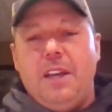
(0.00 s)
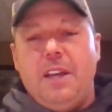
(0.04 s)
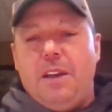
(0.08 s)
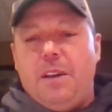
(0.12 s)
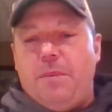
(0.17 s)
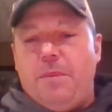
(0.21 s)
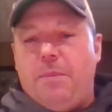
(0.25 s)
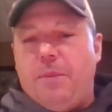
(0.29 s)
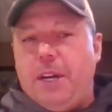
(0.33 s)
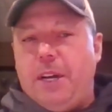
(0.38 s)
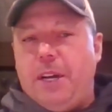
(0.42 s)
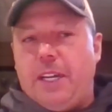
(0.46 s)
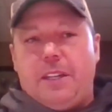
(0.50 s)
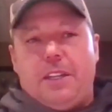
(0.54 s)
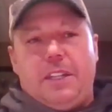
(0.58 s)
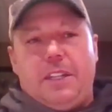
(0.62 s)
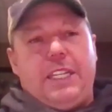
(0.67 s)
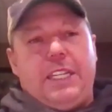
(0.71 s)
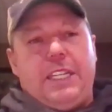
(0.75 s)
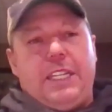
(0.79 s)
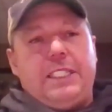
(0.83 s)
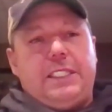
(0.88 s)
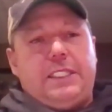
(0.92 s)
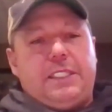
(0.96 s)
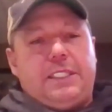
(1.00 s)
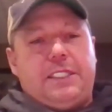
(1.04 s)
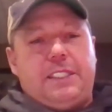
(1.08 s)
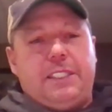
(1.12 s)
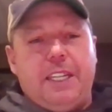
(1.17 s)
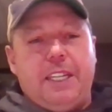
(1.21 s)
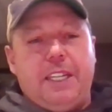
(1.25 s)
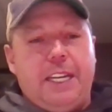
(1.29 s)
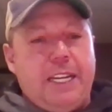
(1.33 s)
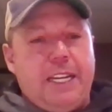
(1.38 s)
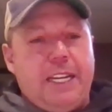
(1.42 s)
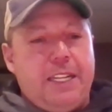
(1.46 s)
Michael. It's
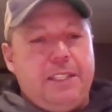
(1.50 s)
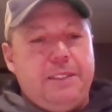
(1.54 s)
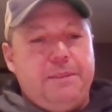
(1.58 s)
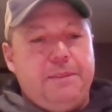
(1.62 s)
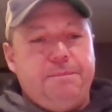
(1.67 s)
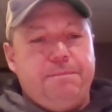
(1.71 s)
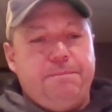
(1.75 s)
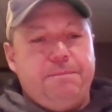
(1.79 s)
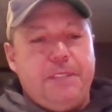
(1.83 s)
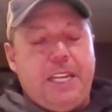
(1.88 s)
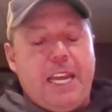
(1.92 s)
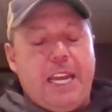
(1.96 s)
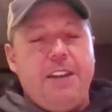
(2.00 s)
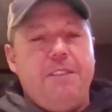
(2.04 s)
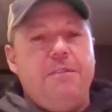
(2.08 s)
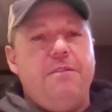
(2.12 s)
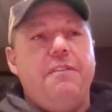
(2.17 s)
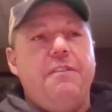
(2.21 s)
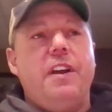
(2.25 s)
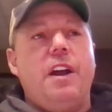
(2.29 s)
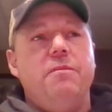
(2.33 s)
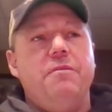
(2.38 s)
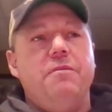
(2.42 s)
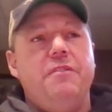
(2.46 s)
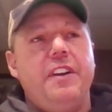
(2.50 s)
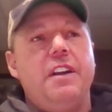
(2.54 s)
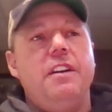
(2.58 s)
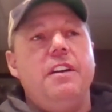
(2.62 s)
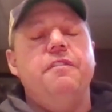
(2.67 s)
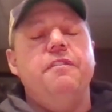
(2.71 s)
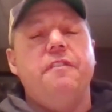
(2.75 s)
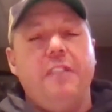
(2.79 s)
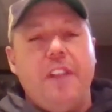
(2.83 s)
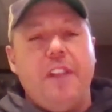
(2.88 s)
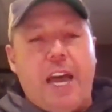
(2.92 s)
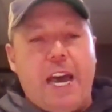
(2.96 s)
uh, and I'm very
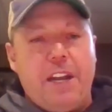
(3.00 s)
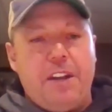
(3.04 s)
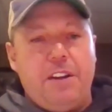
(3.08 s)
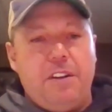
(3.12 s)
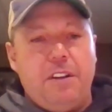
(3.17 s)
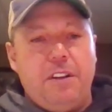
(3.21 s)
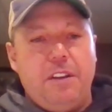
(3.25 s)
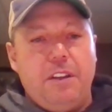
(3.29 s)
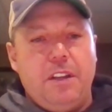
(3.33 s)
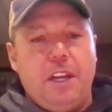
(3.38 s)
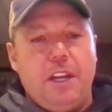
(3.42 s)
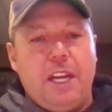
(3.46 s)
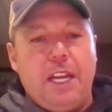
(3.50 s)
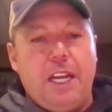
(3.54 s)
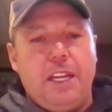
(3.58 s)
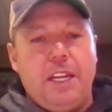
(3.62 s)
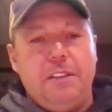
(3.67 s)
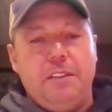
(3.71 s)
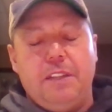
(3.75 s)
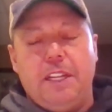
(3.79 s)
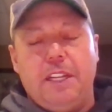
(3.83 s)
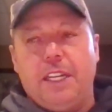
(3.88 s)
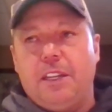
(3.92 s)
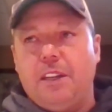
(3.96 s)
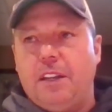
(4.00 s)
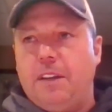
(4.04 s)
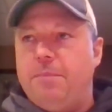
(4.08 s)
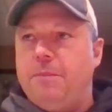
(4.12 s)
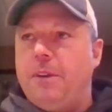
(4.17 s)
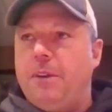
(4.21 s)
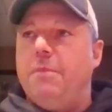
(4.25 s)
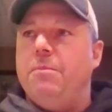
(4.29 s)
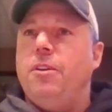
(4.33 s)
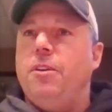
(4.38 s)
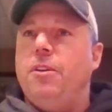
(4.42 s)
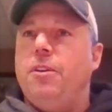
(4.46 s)
flattered. Uh, like I'm
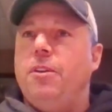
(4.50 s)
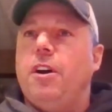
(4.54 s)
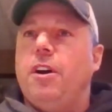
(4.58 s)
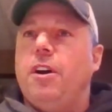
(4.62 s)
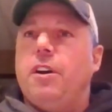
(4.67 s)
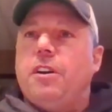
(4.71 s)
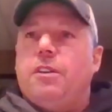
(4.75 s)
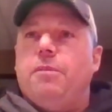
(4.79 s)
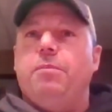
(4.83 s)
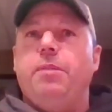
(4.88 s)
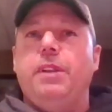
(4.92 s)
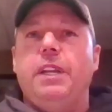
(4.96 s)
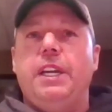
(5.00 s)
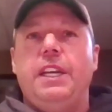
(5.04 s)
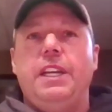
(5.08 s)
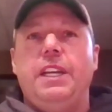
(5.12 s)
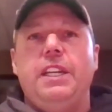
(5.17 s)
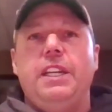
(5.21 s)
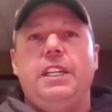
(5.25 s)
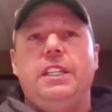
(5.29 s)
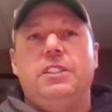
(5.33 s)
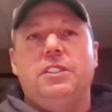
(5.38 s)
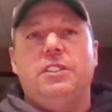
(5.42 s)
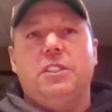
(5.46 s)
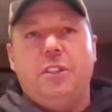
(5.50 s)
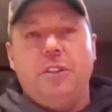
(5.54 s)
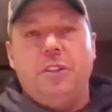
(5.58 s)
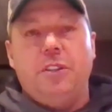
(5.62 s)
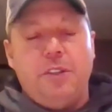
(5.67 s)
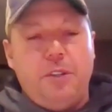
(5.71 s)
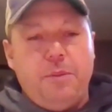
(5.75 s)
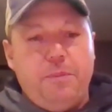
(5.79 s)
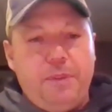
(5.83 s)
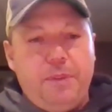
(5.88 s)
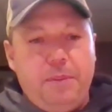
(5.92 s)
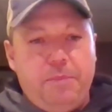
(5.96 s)
I'm not complaining. It's good
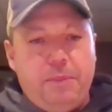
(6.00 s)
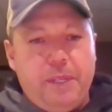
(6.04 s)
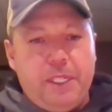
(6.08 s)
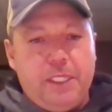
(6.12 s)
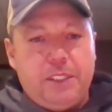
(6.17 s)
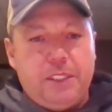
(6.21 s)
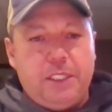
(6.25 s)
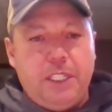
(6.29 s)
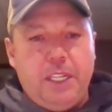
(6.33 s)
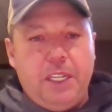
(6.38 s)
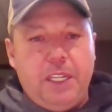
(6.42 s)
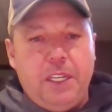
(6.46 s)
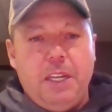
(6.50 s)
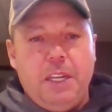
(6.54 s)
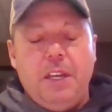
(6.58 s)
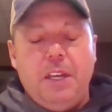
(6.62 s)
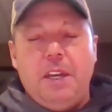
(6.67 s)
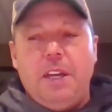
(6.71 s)
to be busy.